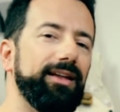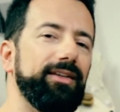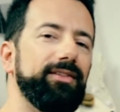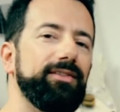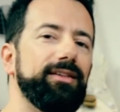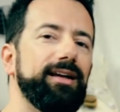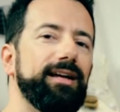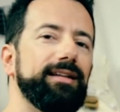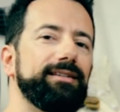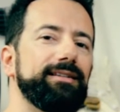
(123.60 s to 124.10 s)

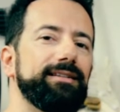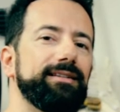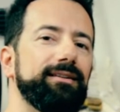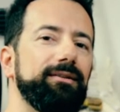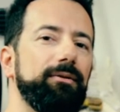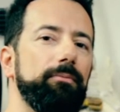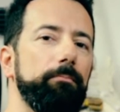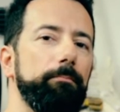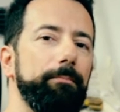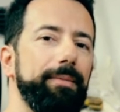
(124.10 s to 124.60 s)
that
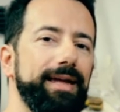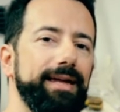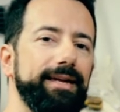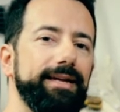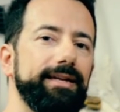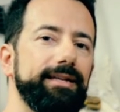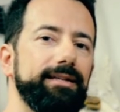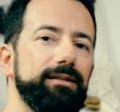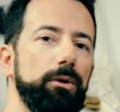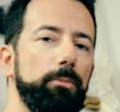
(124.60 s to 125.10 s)

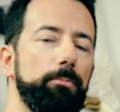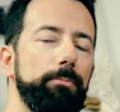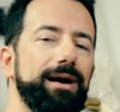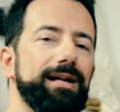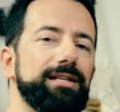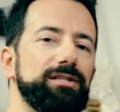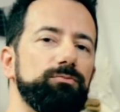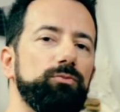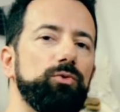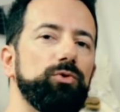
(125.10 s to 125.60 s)
make it
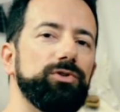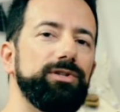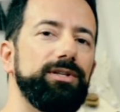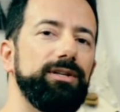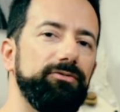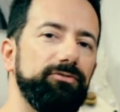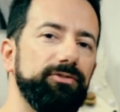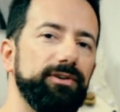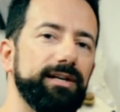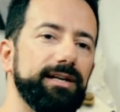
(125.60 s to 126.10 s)
much more
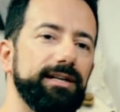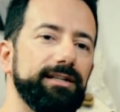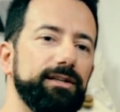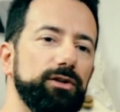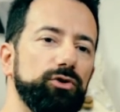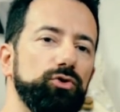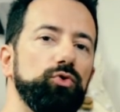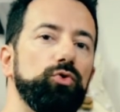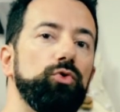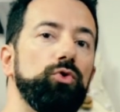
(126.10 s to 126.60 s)
difficult
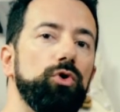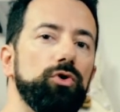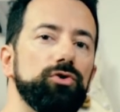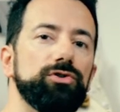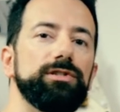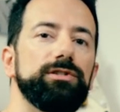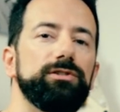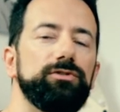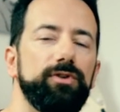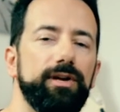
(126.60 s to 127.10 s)
to
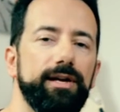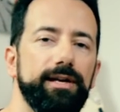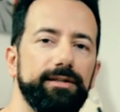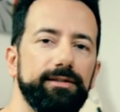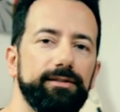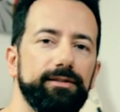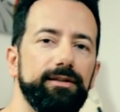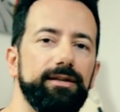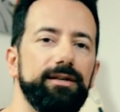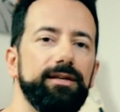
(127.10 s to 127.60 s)
concentrate
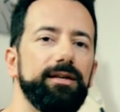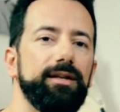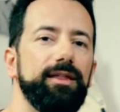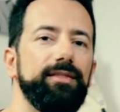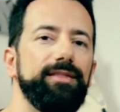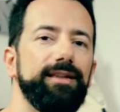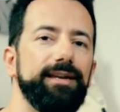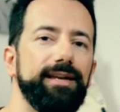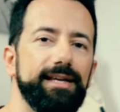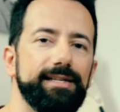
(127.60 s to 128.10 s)

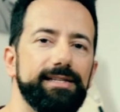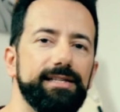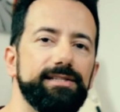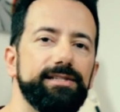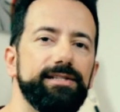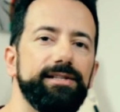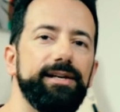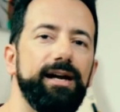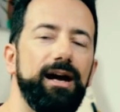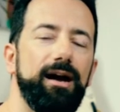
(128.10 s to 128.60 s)
the
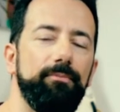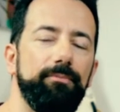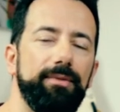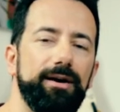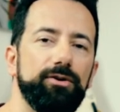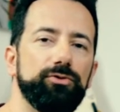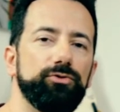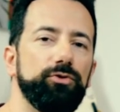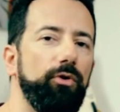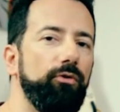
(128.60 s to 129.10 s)
necessary
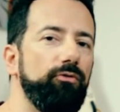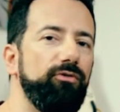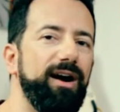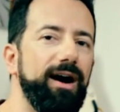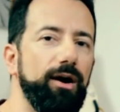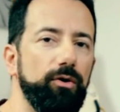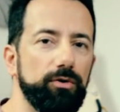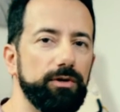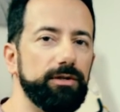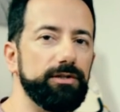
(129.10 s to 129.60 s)
amount of
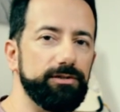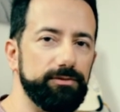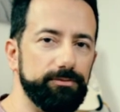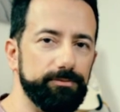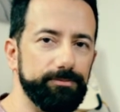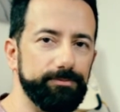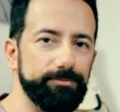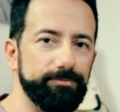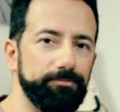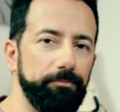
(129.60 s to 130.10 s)
hours.
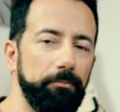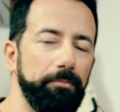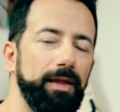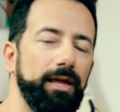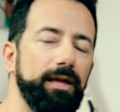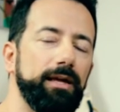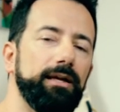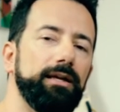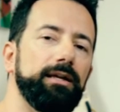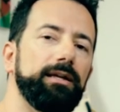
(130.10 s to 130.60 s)

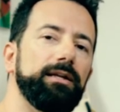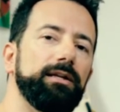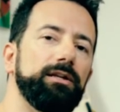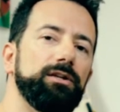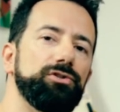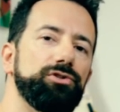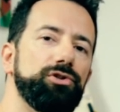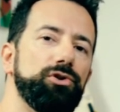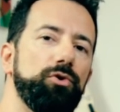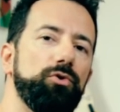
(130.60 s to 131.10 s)

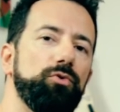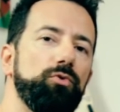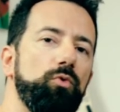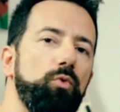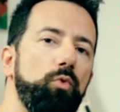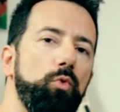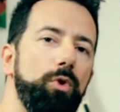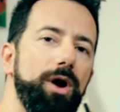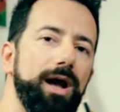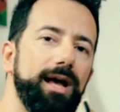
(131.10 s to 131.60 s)
So
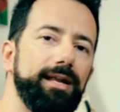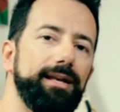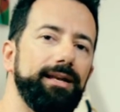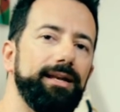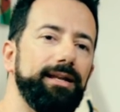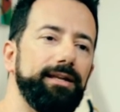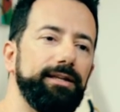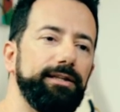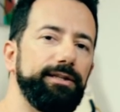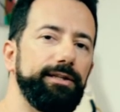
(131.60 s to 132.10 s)
while for
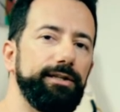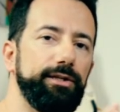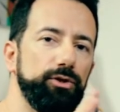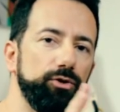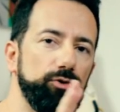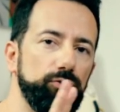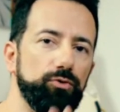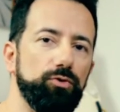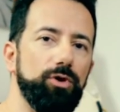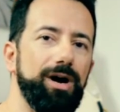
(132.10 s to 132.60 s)

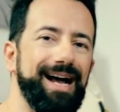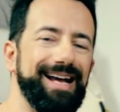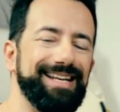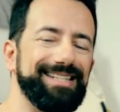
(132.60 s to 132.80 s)
you